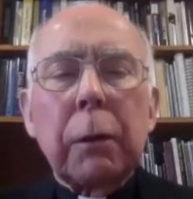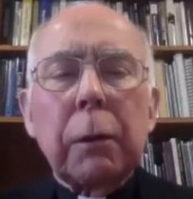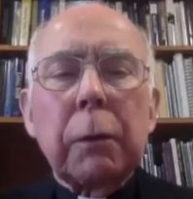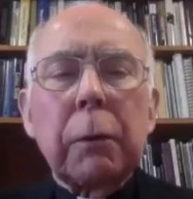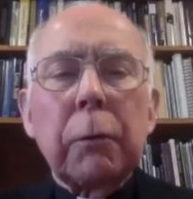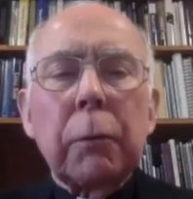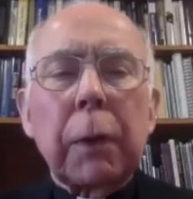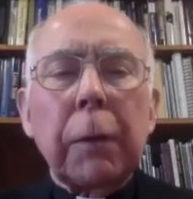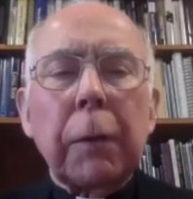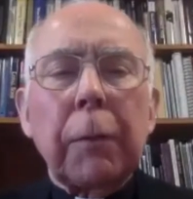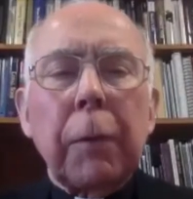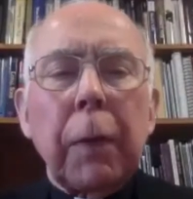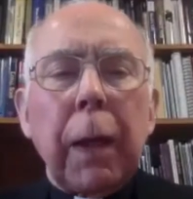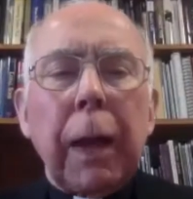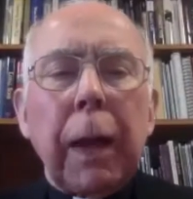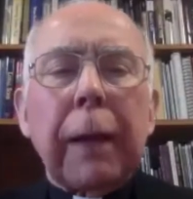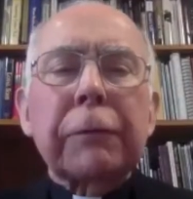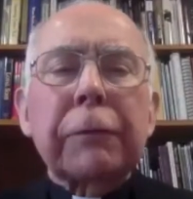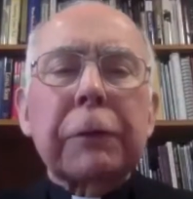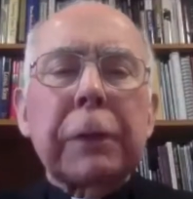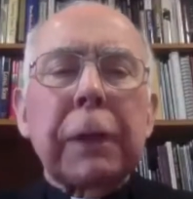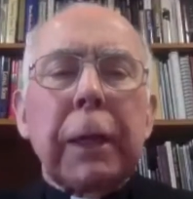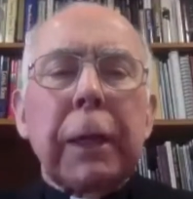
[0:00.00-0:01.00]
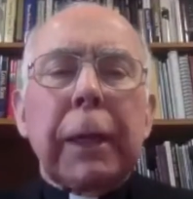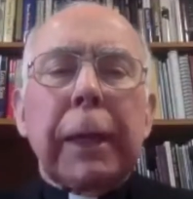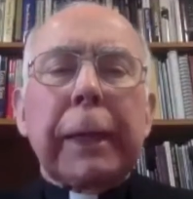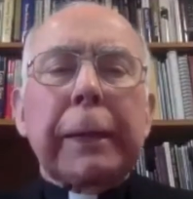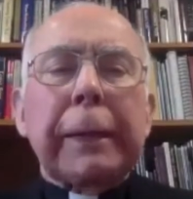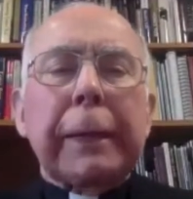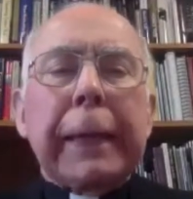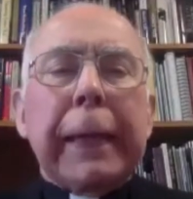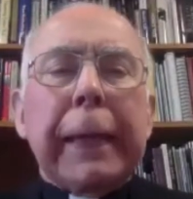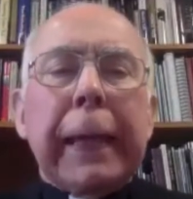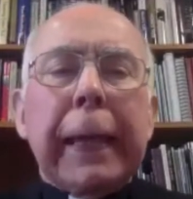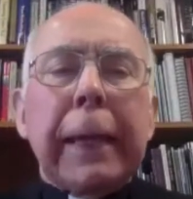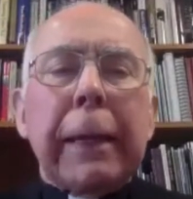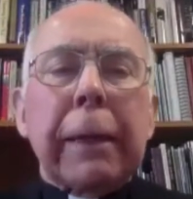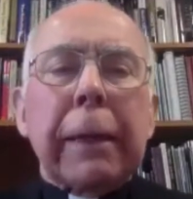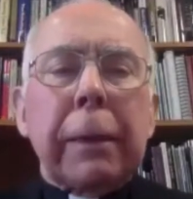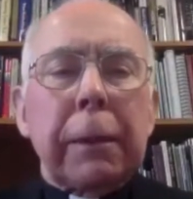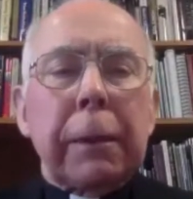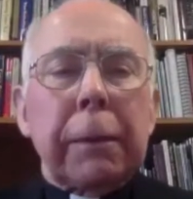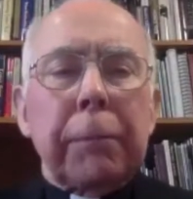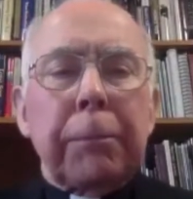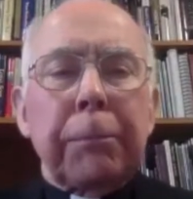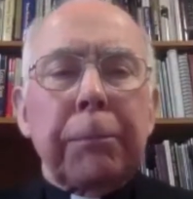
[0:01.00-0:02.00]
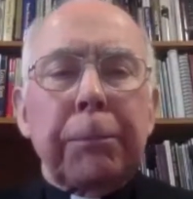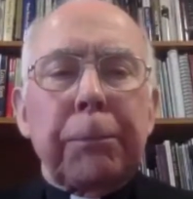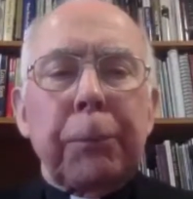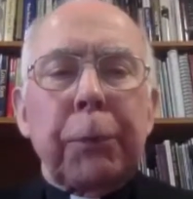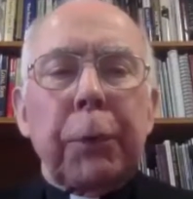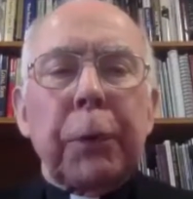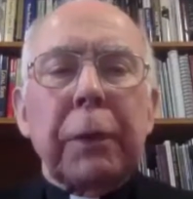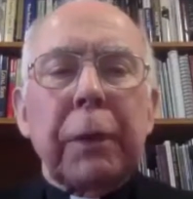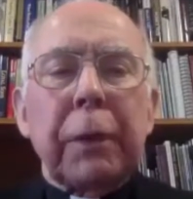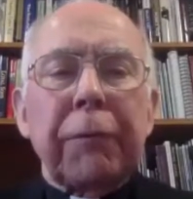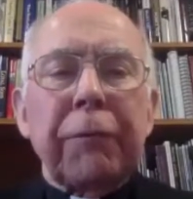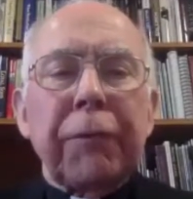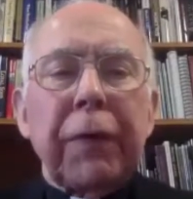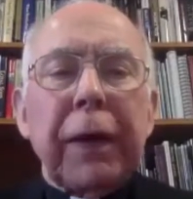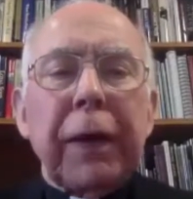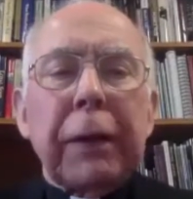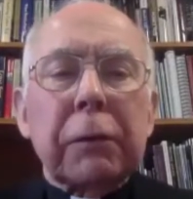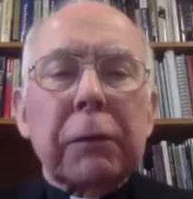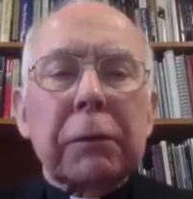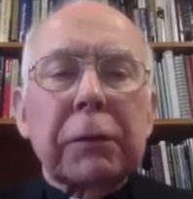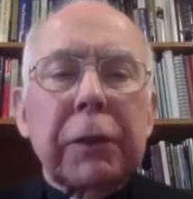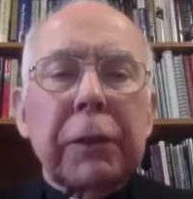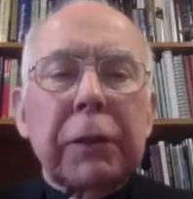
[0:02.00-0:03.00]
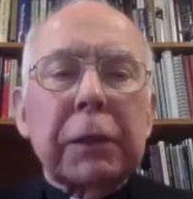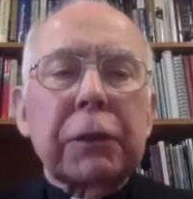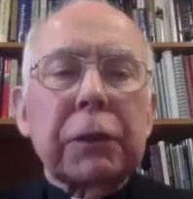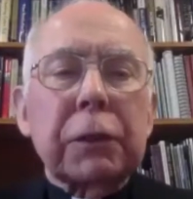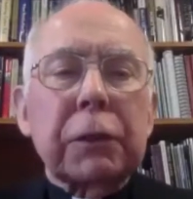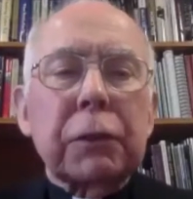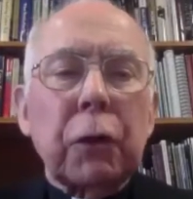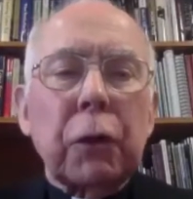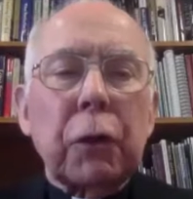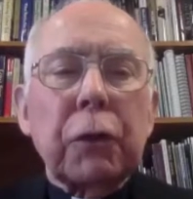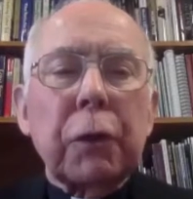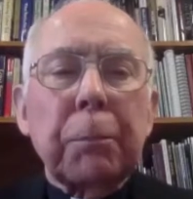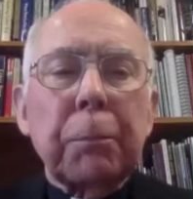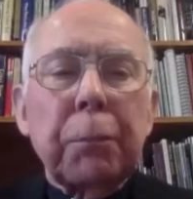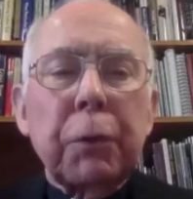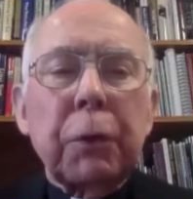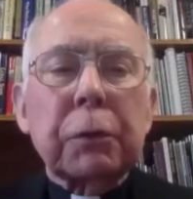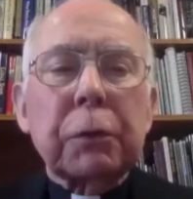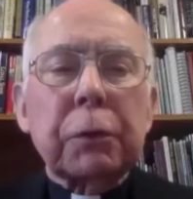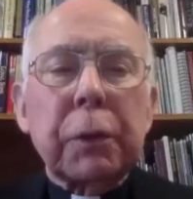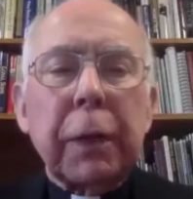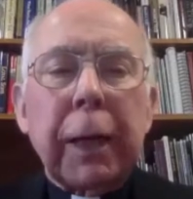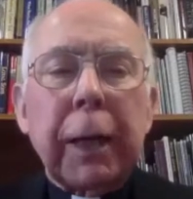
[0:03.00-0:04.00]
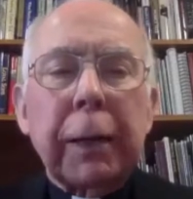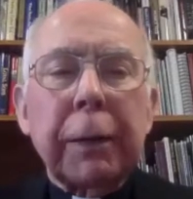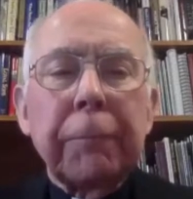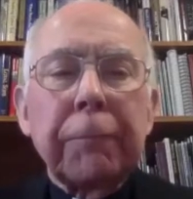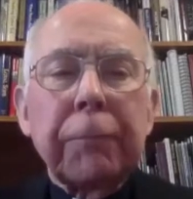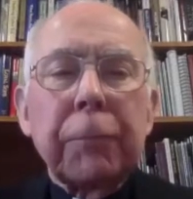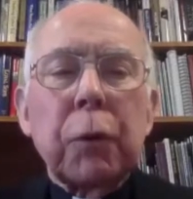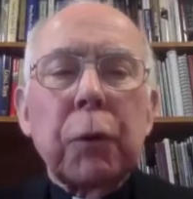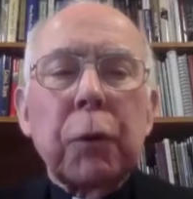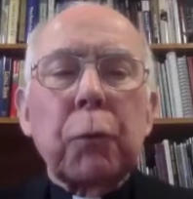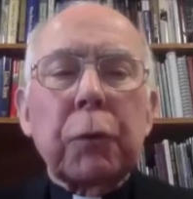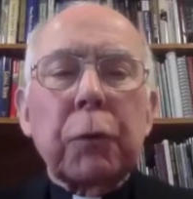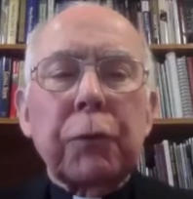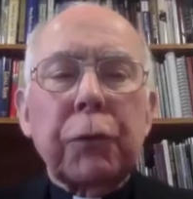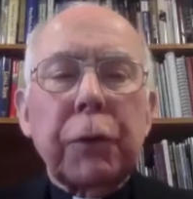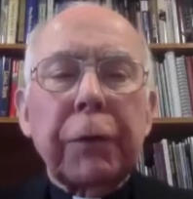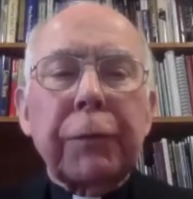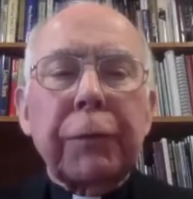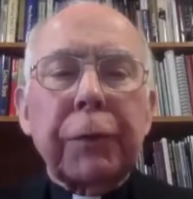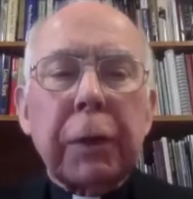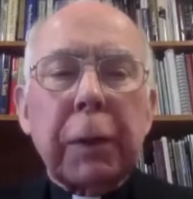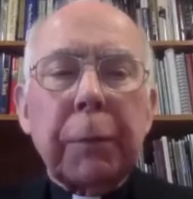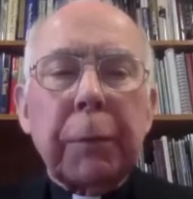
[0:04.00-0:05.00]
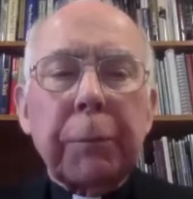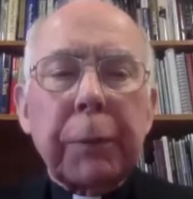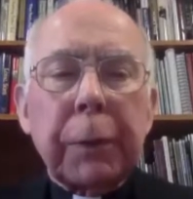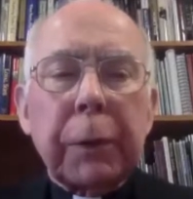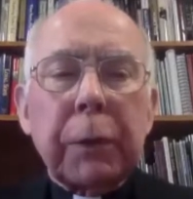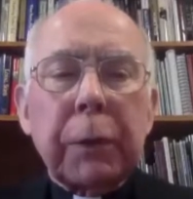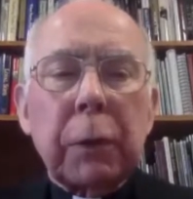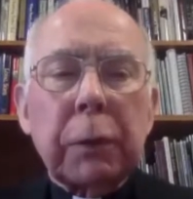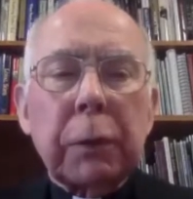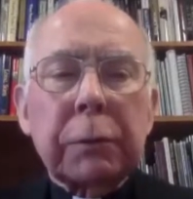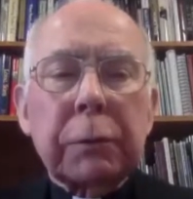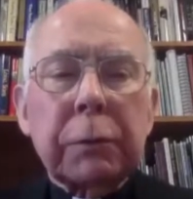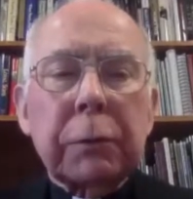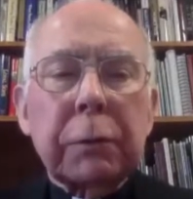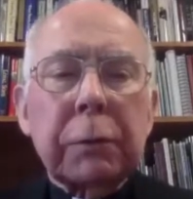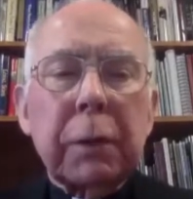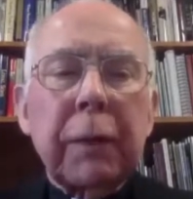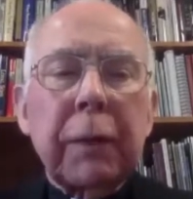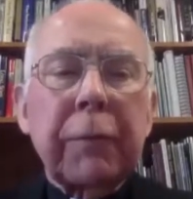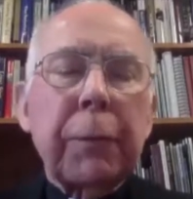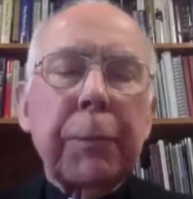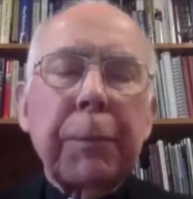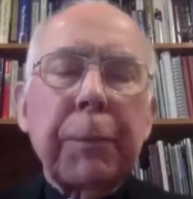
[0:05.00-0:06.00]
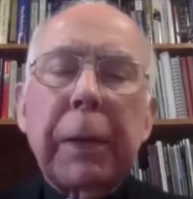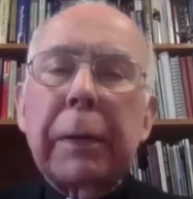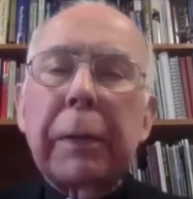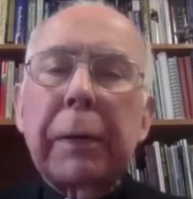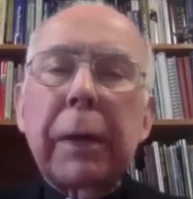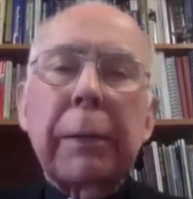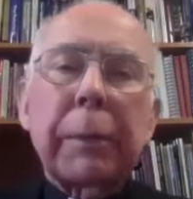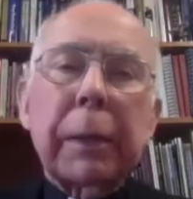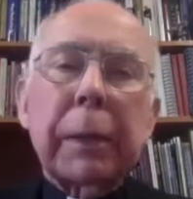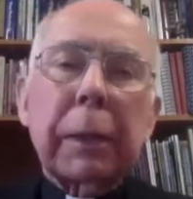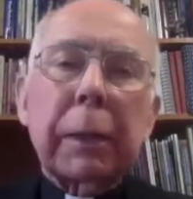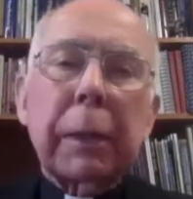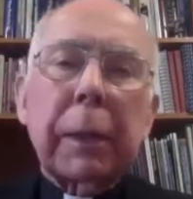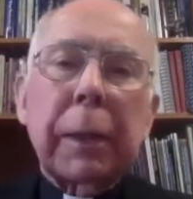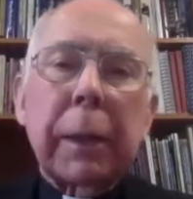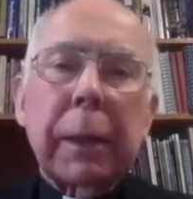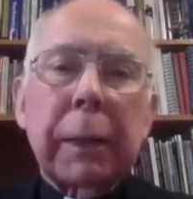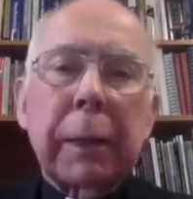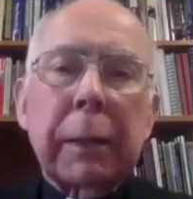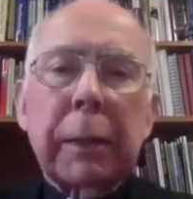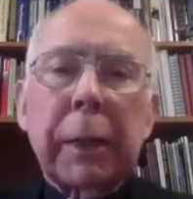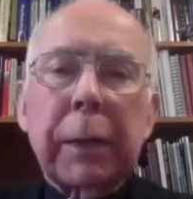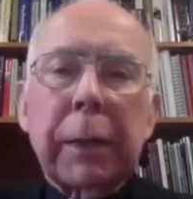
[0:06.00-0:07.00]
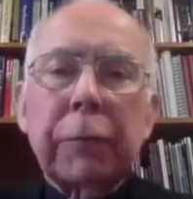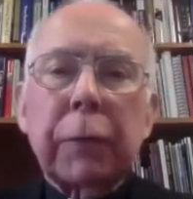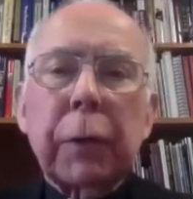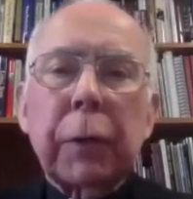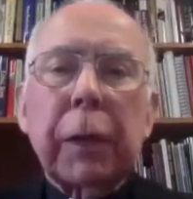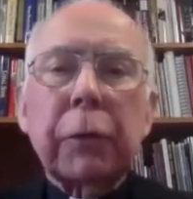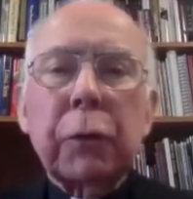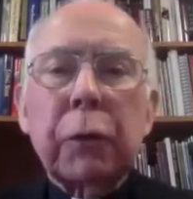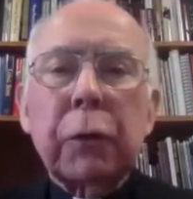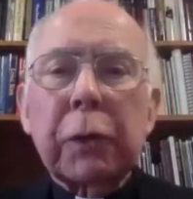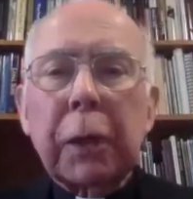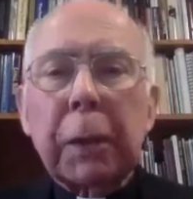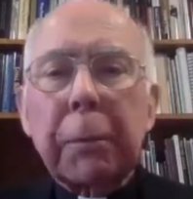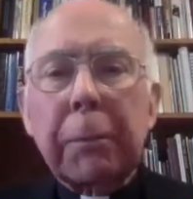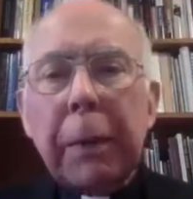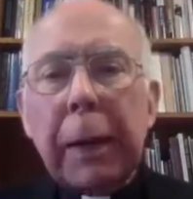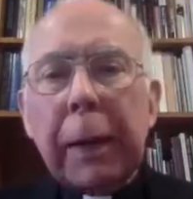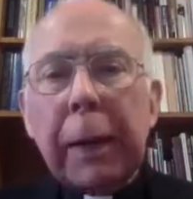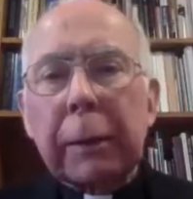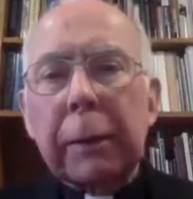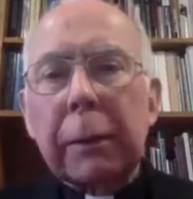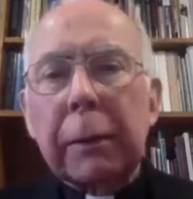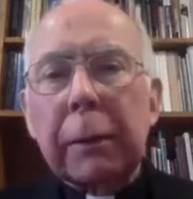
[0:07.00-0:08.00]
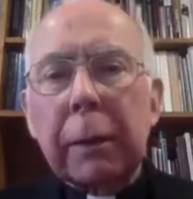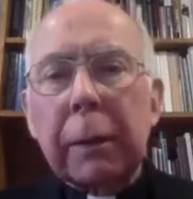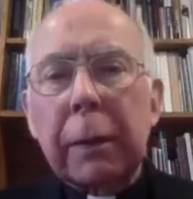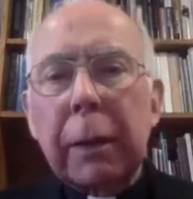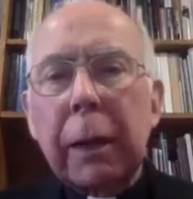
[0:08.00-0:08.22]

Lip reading: well, obviously, at the end, putting the final touches on the book, Todd, was difficult because of the pandemic. And I couldn't get back into the